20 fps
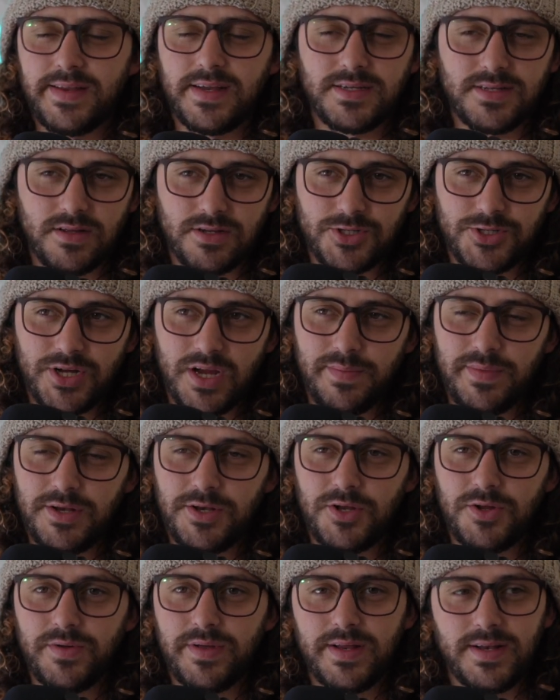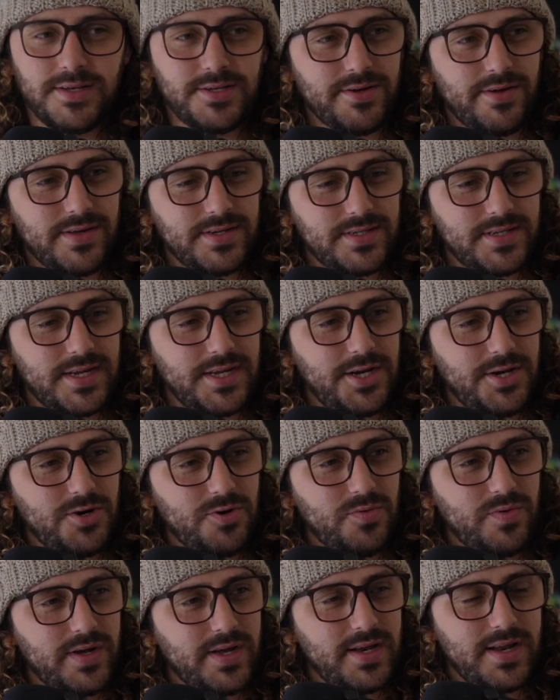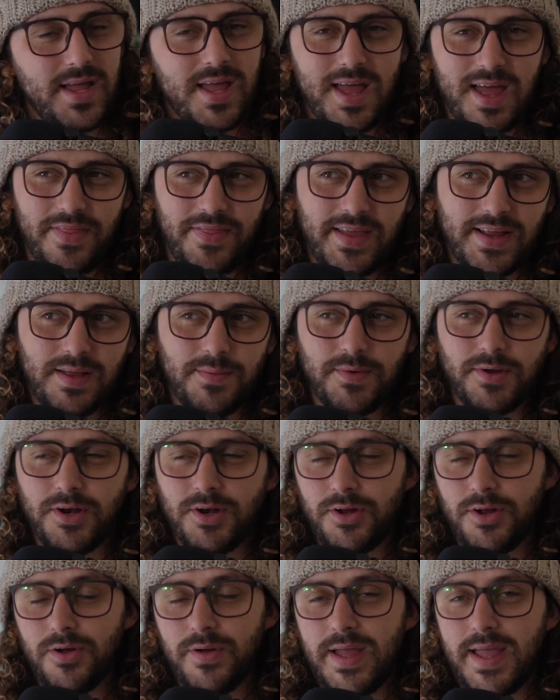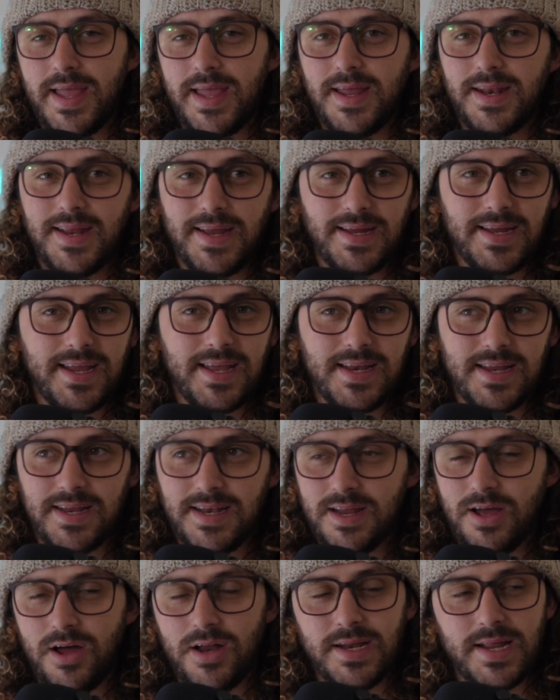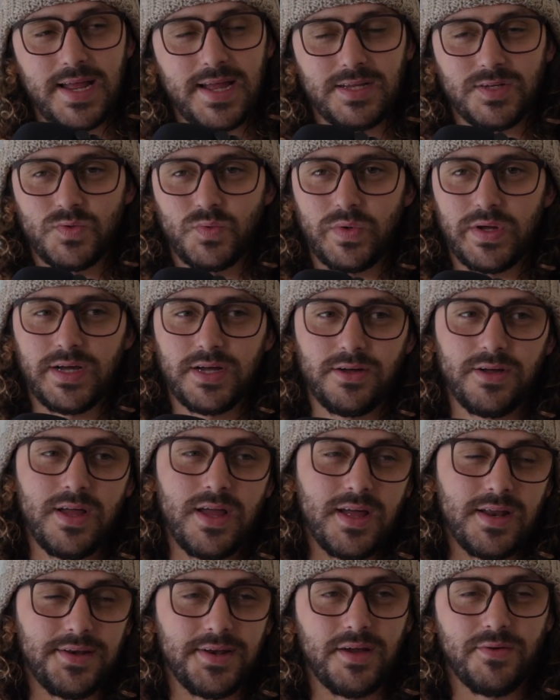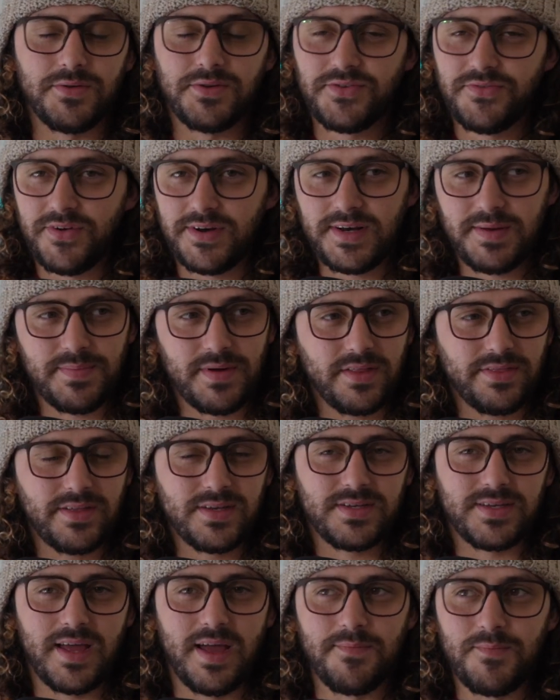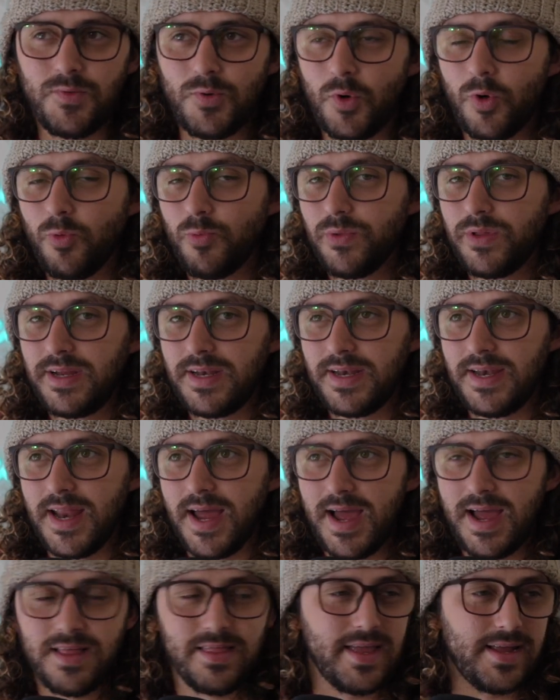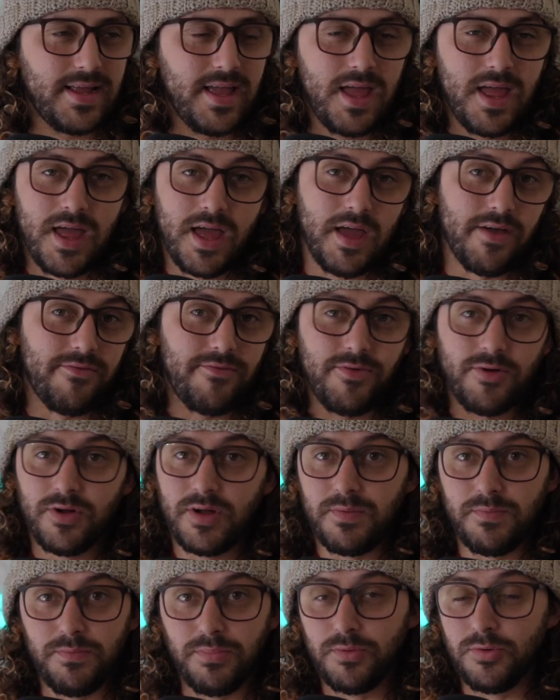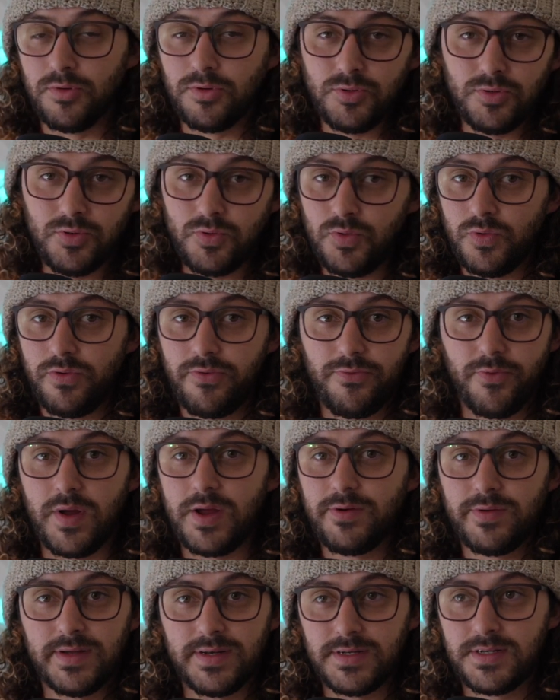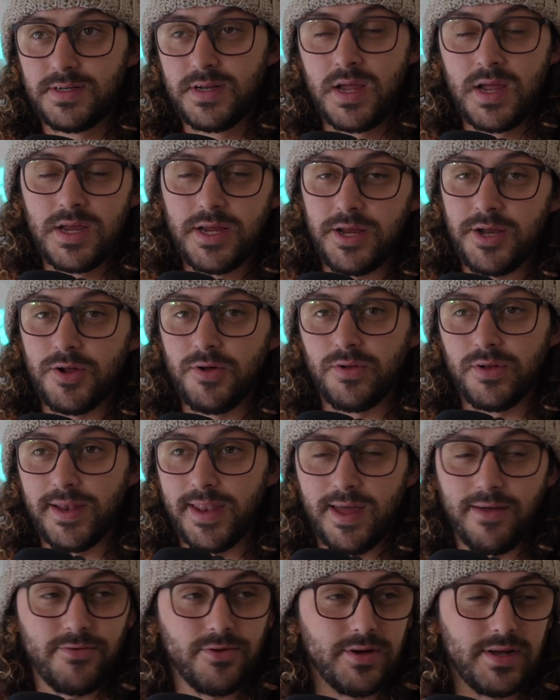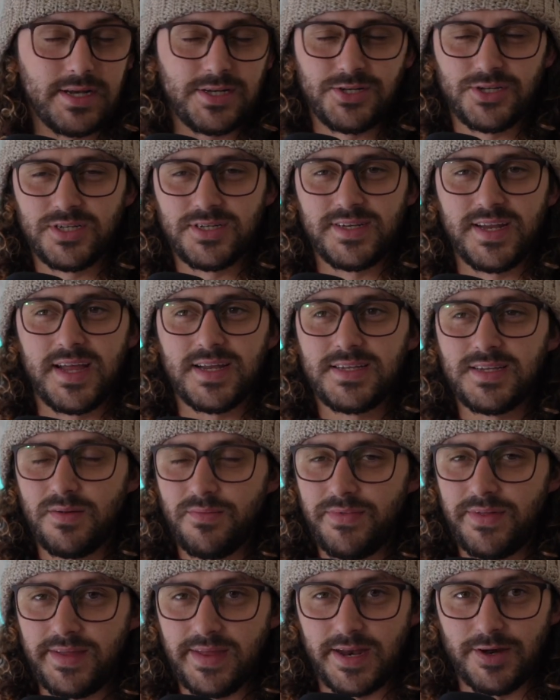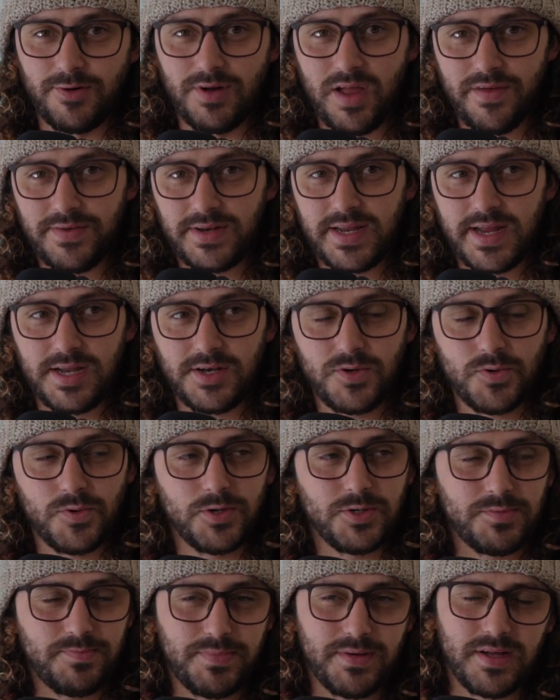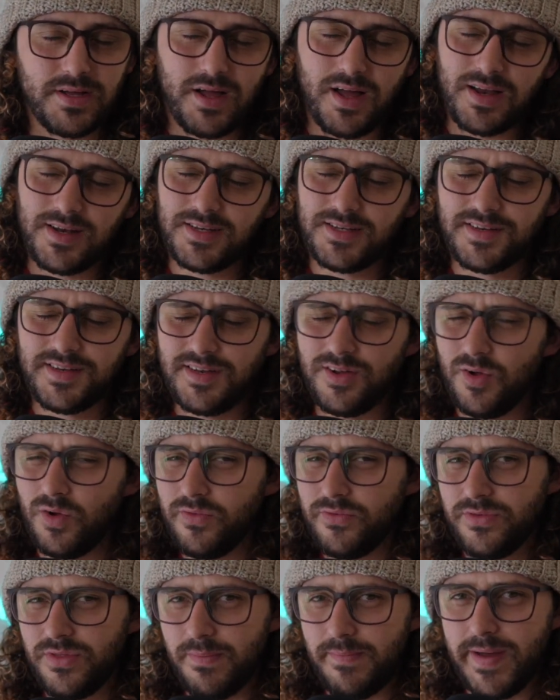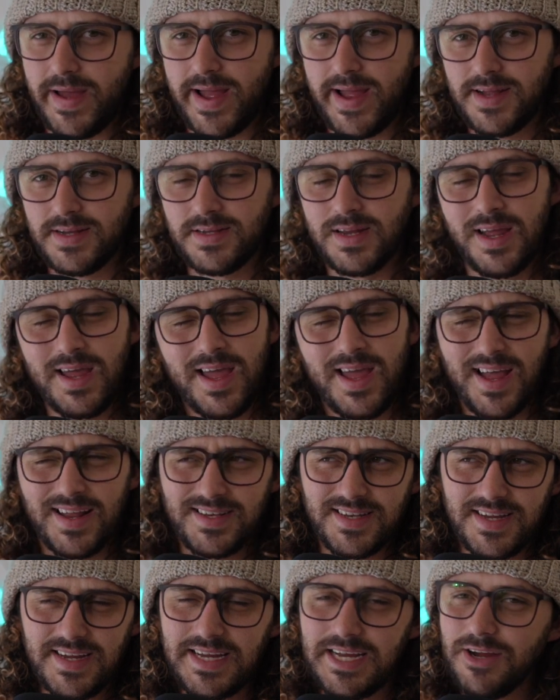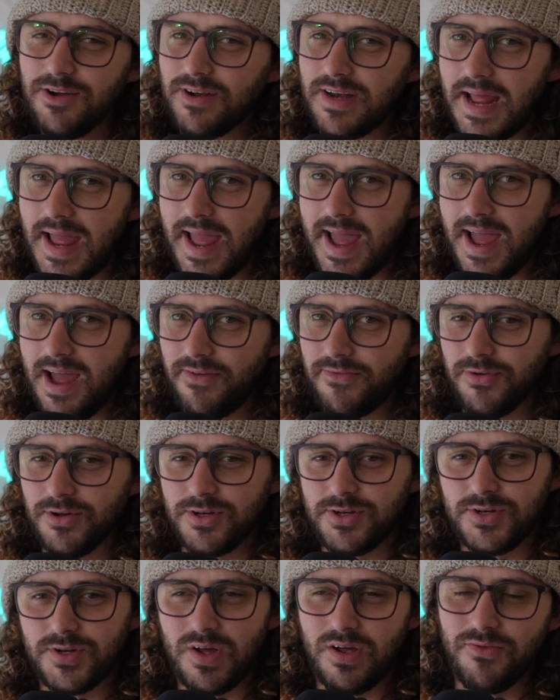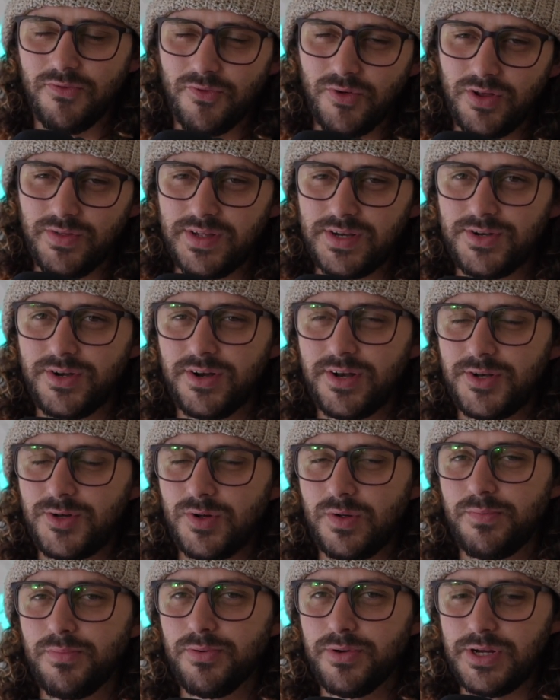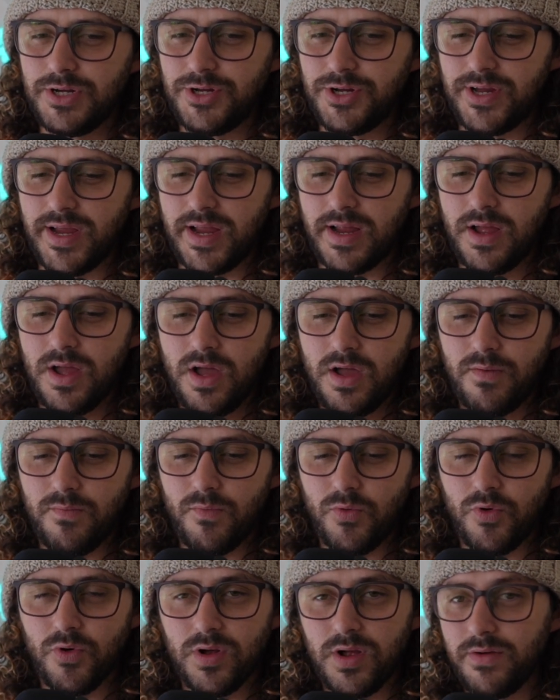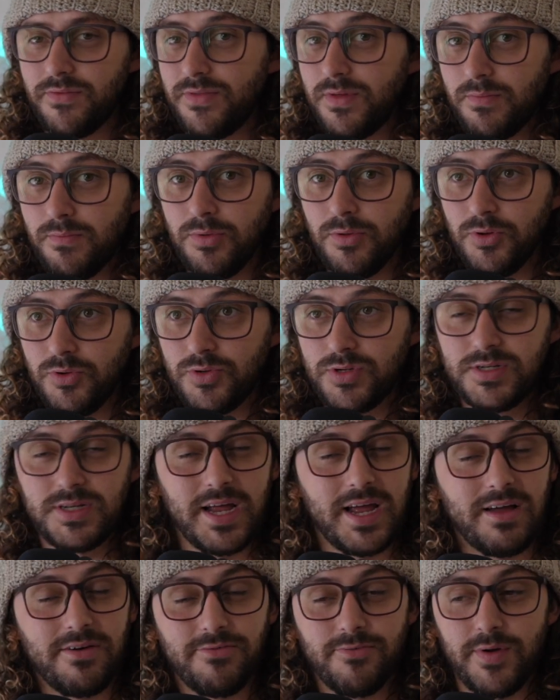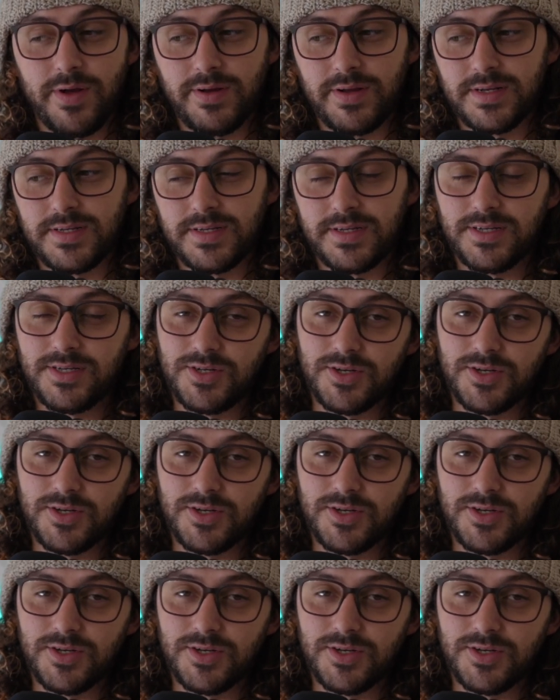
Then I saw Jeremy do it, and so I was like, you know what, I think I'm gonna go ahead and get in on it as well. Now what's funny about this, I'm normally not like a very blue fragrance lover. It's just not something I gravitate towards, but honestly over the past, say, year and a half or so, I've really started to appreciate more of the blue style fragrances.